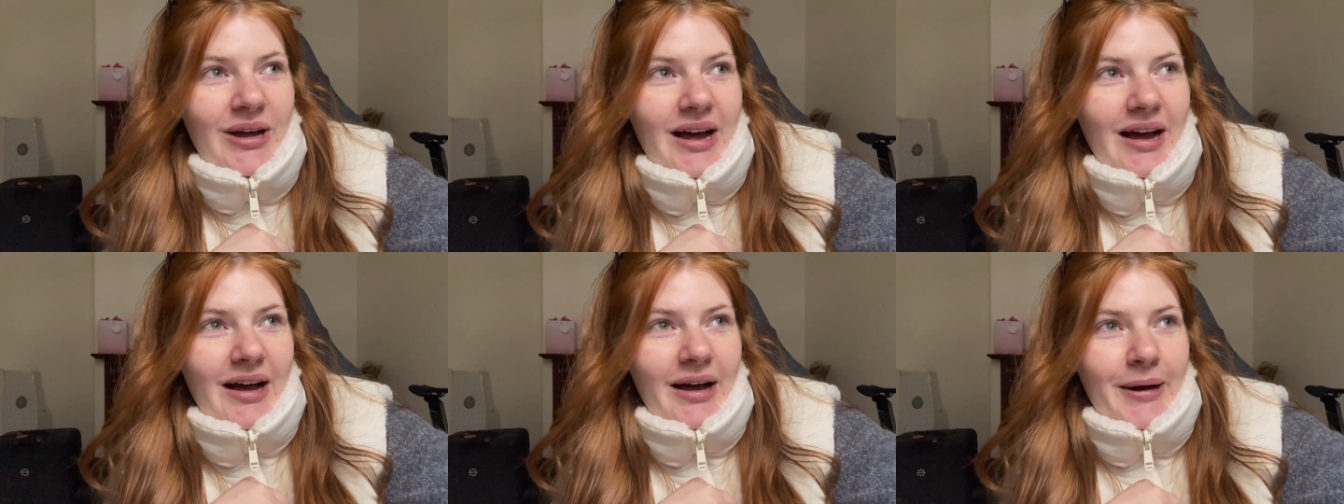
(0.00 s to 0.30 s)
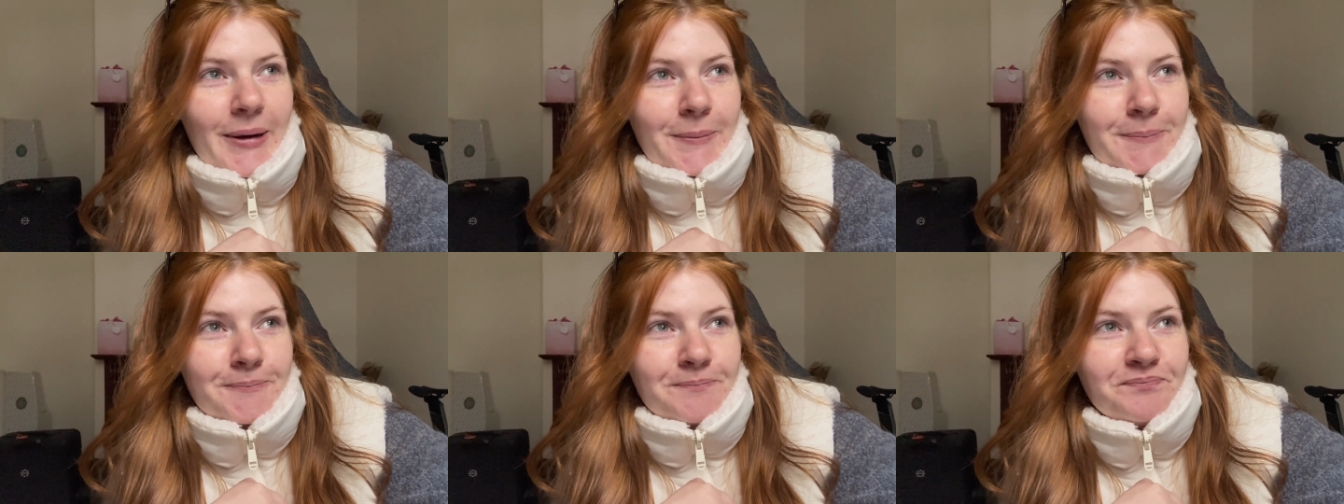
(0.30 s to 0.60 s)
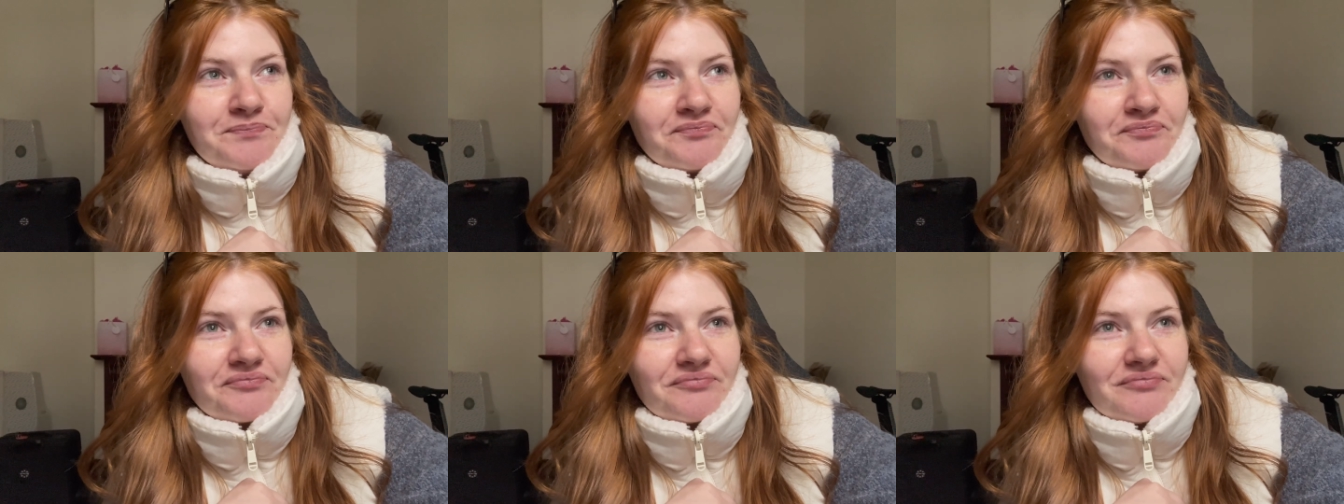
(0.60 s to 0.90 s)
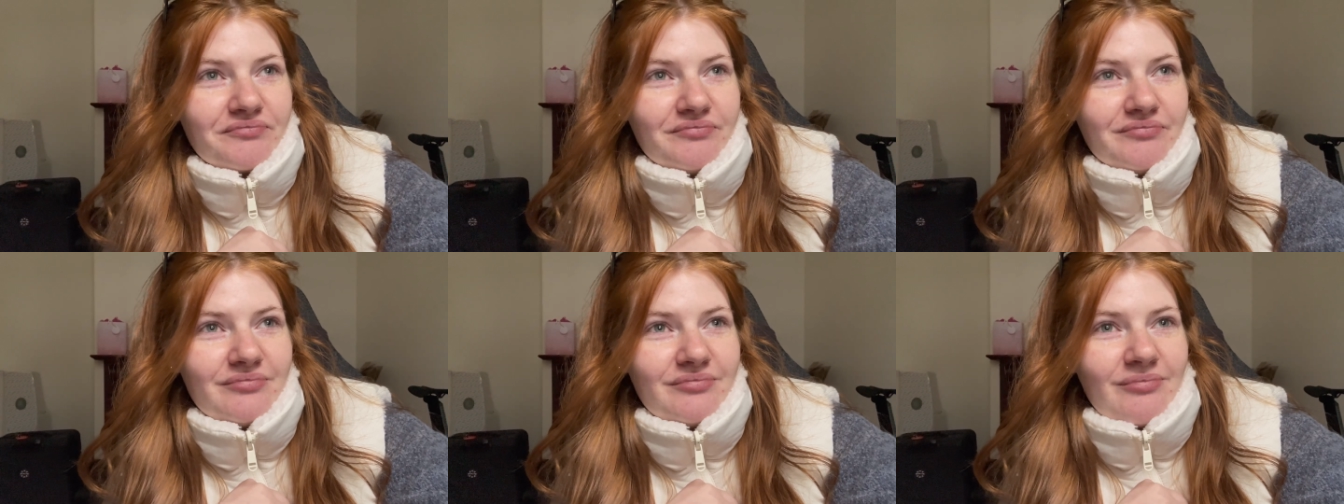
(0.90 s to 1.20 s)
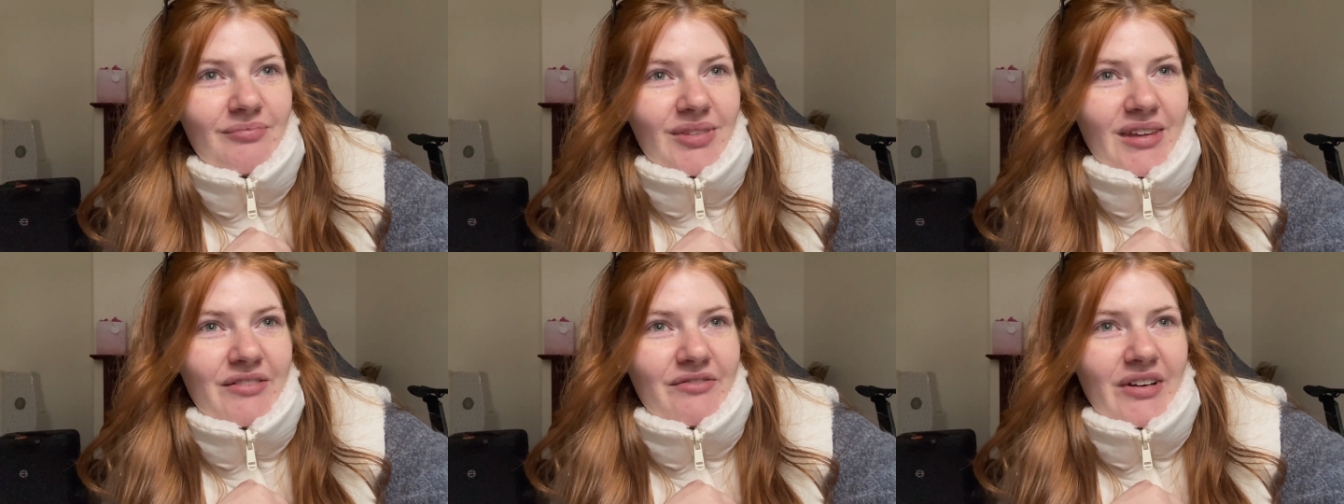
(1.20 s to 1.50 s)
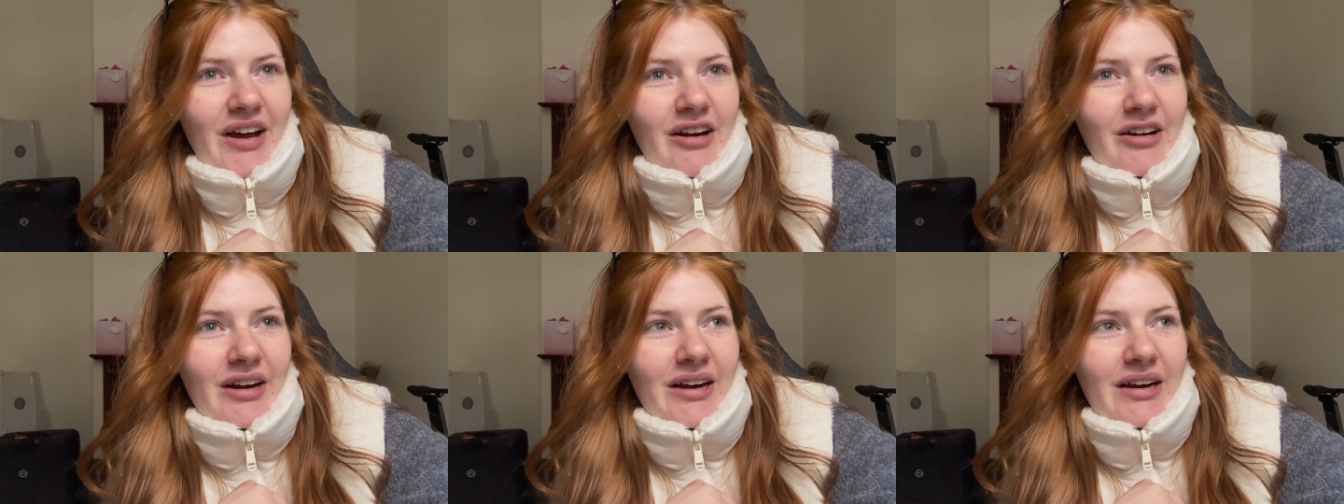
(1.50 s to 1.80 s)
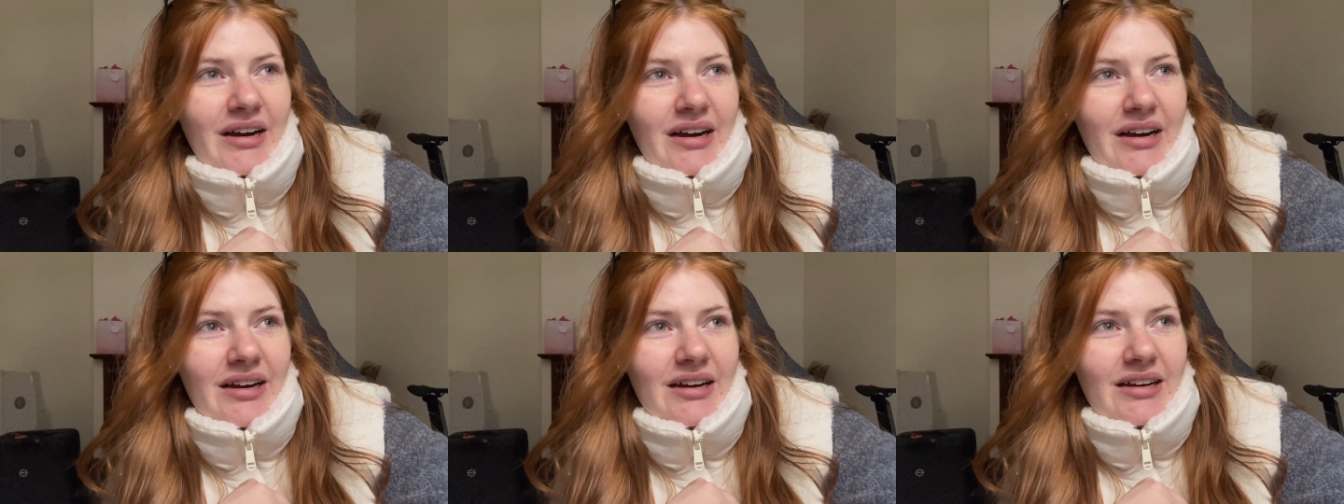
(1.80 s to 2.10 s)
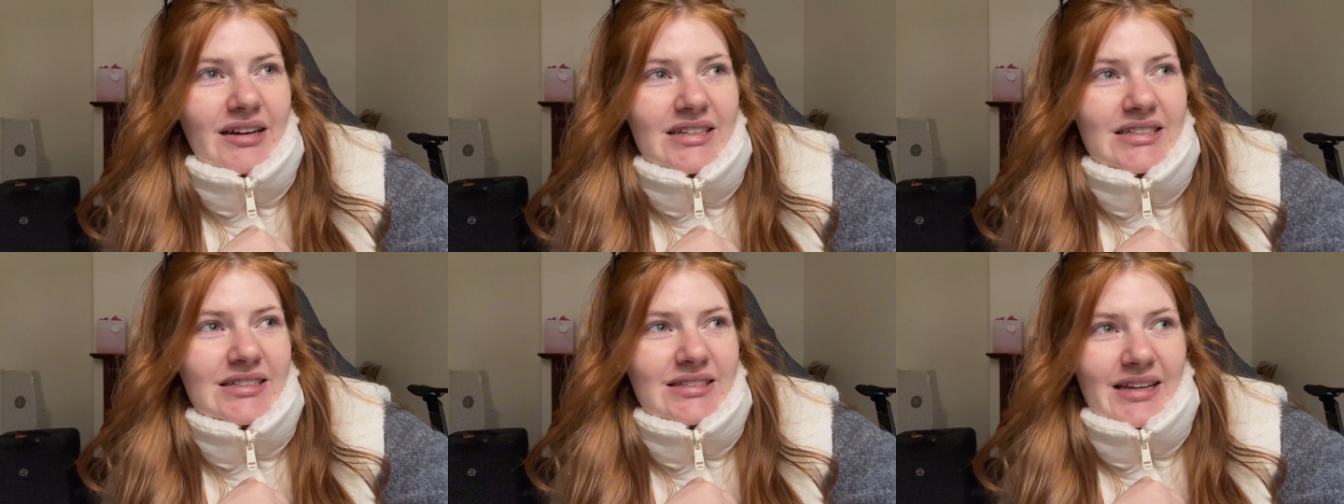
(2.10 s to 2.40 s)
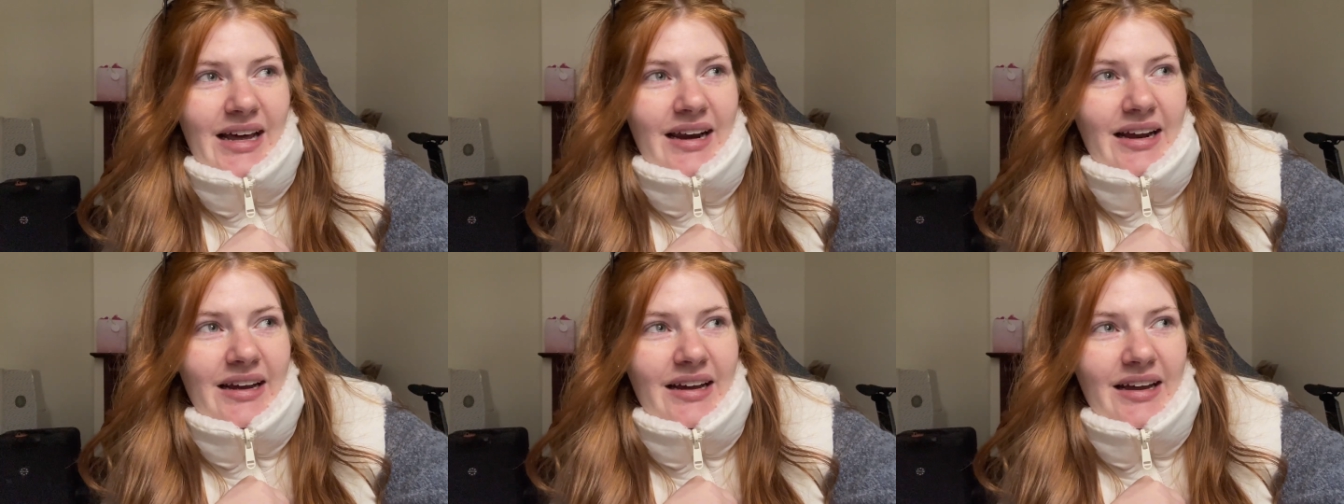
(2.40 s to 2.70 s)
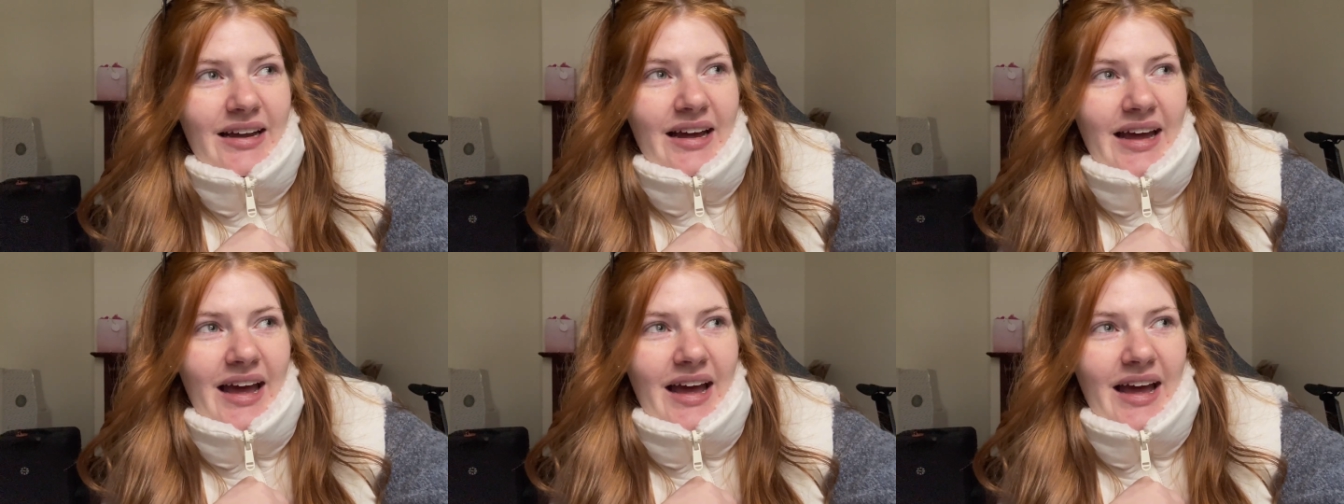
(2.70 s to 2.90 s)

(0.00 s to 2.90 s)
Um, very aesthetic.